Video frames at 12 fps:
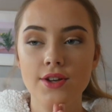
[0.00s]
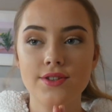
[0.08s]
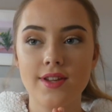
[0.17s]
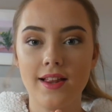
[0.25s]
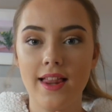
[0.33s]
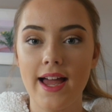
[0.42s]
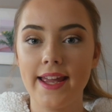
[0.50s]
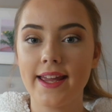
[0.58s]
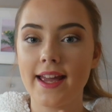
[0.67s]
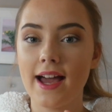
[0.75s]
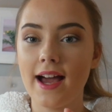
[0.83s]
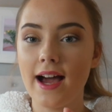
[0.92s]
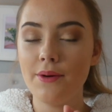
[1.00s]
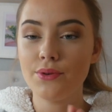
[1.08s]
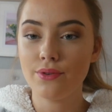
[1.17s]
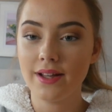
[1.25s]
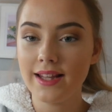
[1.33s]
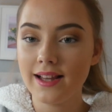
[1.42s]
So like I
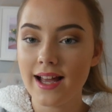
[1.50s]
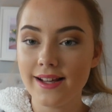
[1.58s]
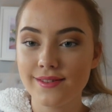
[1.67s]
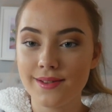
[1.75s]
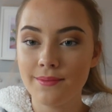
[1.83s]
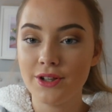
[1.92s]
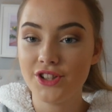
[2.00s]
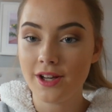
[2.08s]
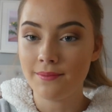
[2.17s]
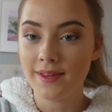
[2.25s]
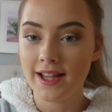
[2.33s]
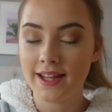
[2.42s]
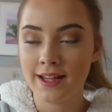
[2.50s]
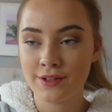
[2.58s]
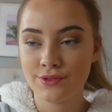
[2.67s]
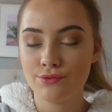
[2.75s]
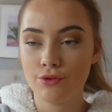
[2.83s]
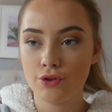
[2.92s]
would really like some gym
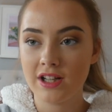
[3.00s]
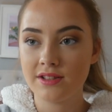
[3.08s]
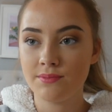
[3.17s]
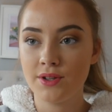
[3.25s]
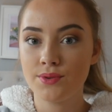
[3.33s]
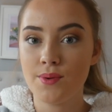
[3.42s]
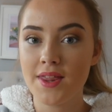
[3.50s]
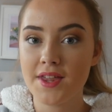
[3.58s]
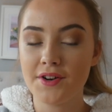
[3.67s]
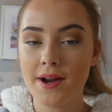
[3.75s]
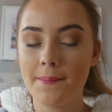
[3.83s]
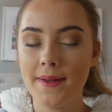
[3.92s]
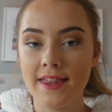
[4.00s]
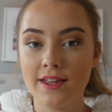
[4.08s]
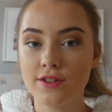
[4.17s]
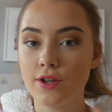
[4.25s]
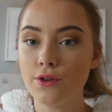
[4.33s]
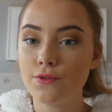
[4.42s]
leggings for Christmas, whether it be
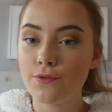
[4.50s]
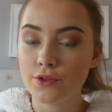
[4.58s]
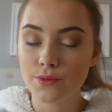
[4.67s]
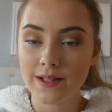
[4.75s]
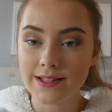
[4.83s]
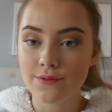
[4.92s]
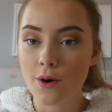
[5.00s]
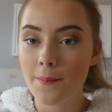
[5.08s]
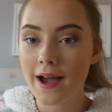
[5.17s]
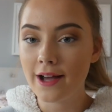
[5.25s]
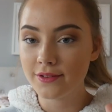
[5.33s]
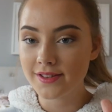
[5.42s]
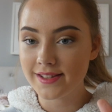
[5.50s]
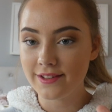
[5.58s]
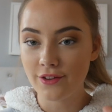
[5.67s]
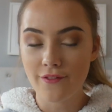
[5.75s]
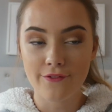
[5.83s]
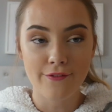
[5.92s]
the two for £24
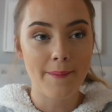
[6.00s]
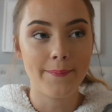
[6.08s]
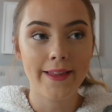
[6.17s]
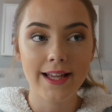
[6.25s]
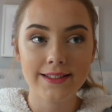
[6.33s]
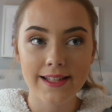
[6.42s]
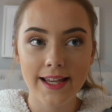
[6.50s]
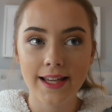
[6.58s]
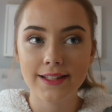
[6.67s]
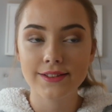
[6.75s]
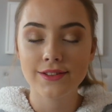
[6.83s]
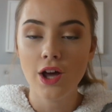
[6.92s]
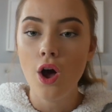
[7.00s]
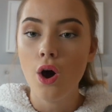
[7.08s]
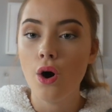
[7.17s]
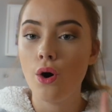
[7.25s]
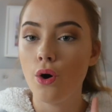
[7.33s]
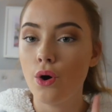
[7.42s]
deal on Fabletics
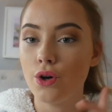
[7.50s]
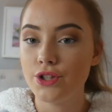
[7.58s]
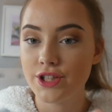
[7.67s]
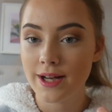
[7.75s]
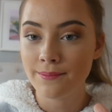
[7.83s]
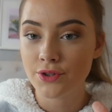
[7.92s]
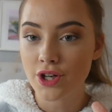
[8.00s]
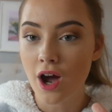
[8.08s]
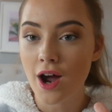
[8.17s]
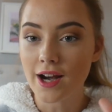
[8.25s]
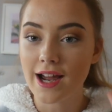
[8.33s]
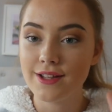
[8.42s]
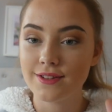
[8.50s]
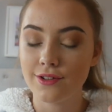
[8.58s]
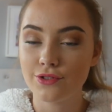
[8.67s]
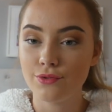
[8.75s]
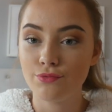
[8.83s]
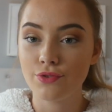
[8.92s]
or Gymshark. I
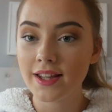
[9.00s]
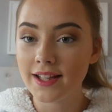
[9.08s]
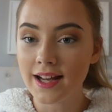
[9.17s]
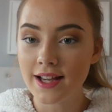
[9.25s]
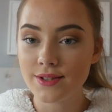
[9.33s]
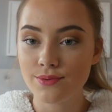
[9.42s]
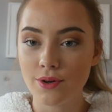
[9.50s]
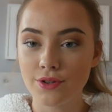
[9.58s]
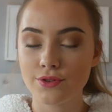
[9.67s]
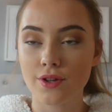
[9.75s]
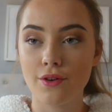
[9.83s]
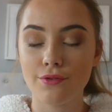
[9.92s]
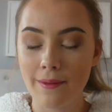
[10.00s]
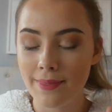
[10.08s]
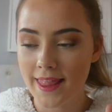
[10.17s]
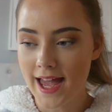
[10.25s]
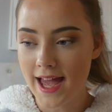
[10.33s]
saw some really nice ones from